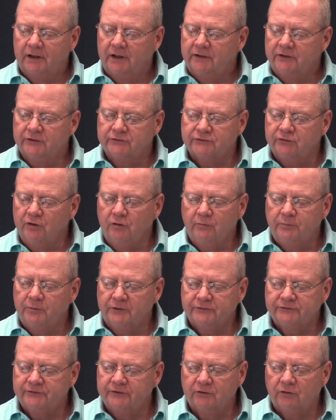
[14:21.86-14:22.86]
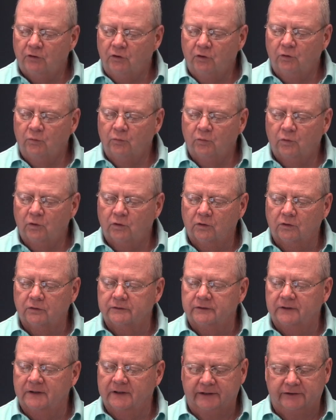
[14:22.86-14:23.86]
There's no person in the whole
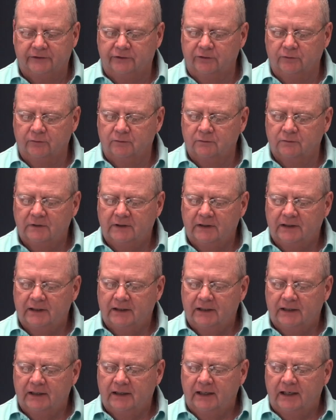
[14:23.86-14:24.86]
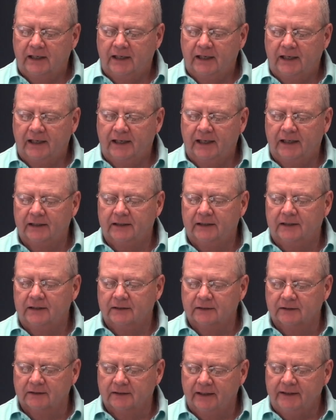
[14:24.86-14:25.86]
world like you, and
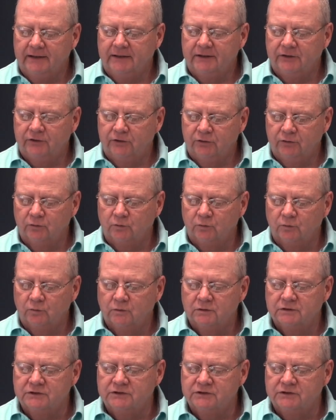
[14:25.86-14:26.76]
I like you